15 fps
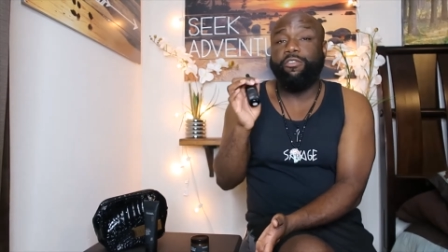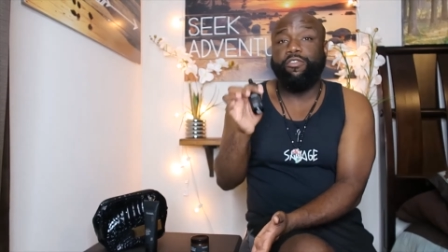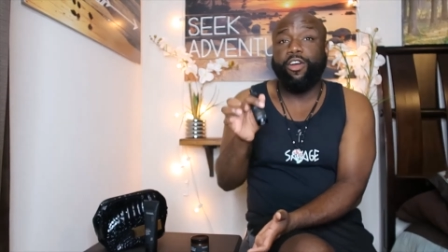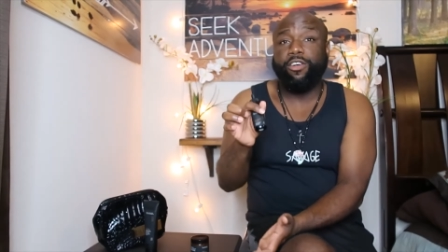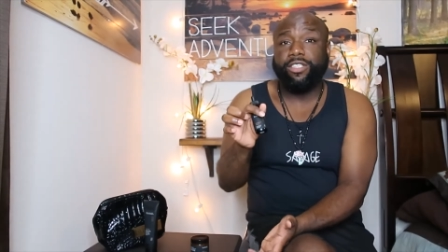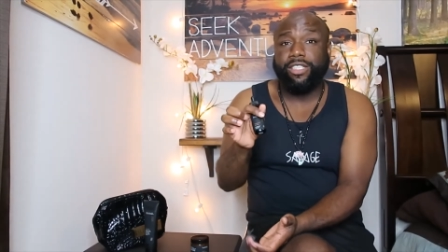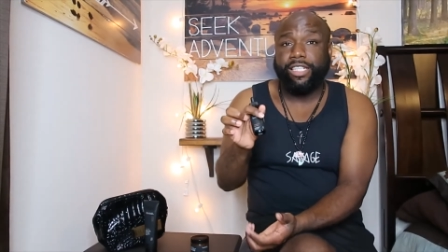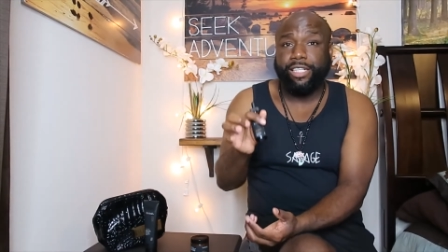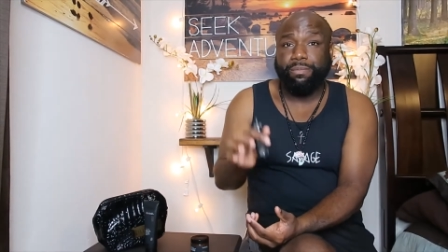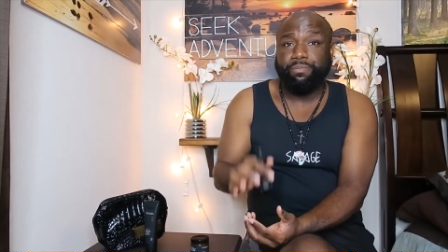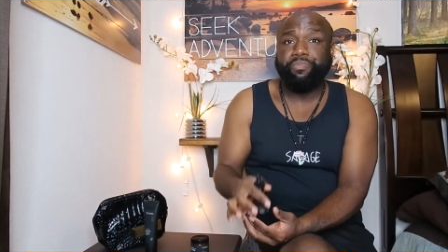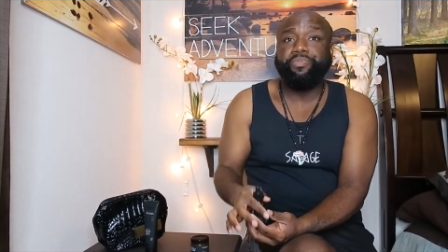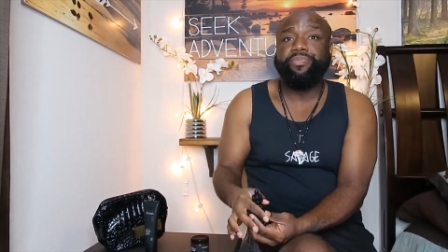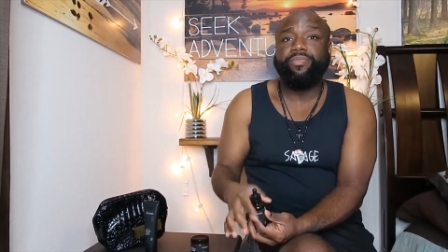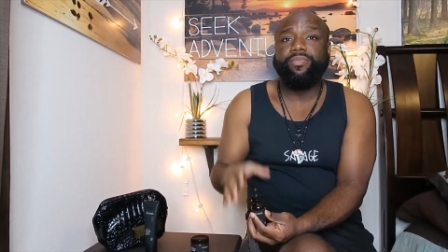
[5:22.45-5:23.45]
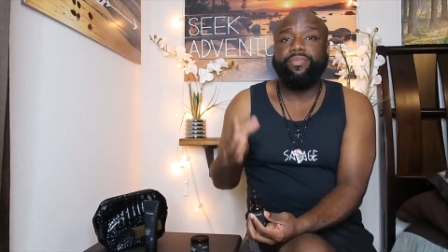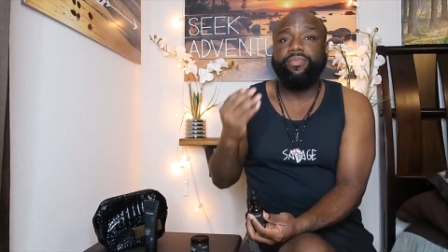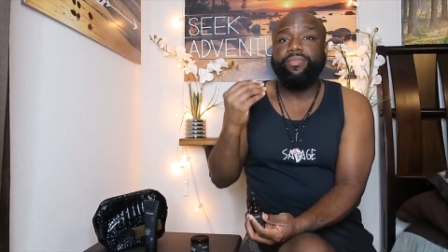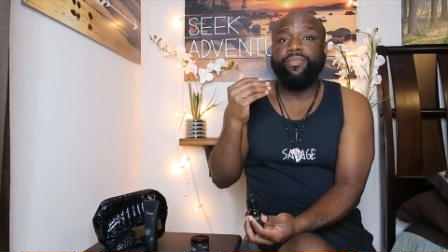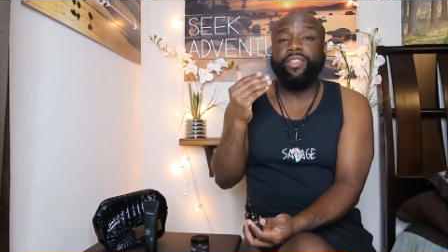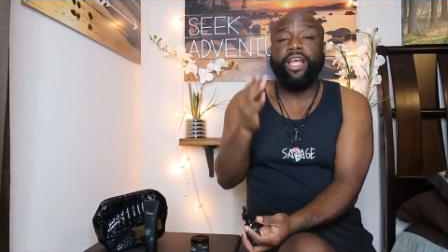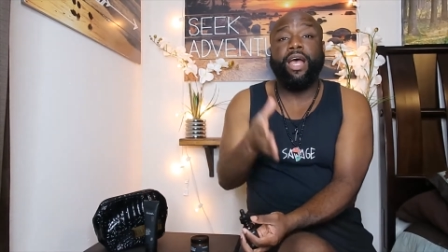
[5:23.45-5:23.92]
Firstly,
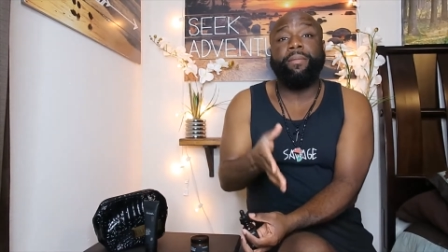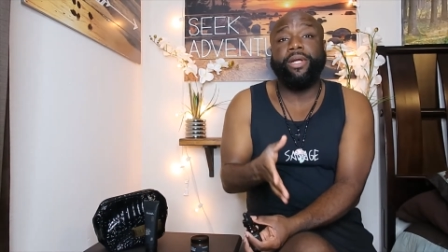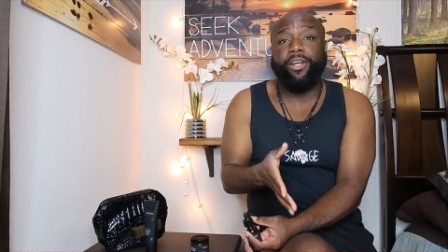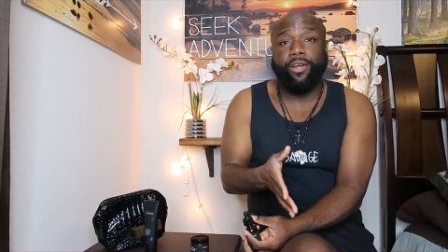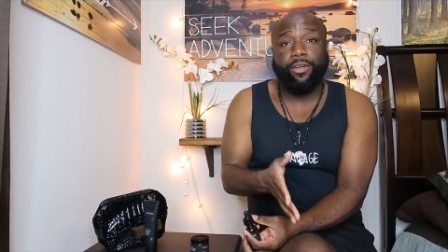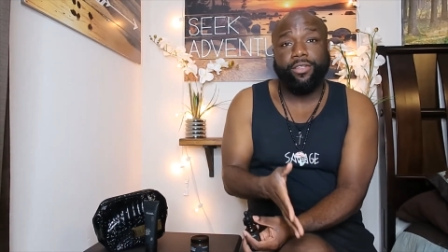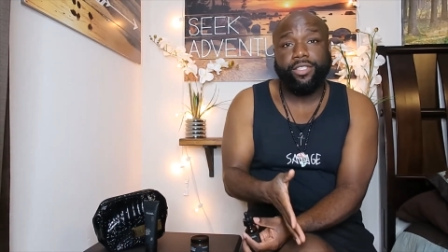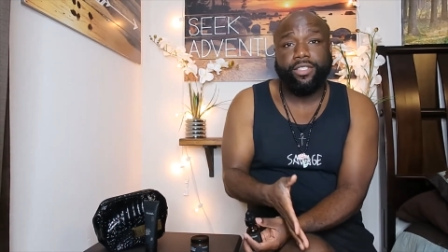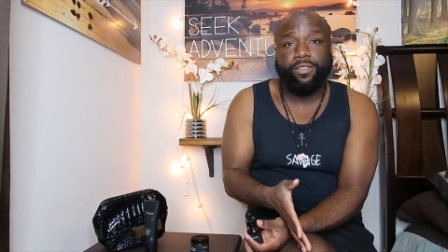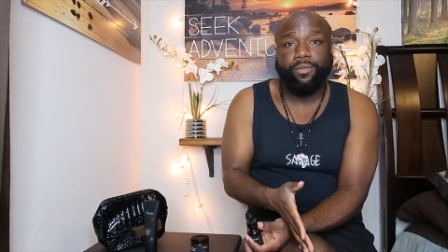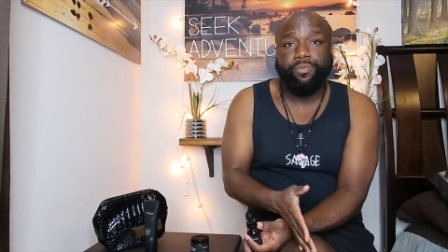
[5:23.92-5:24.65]
I'm a nurse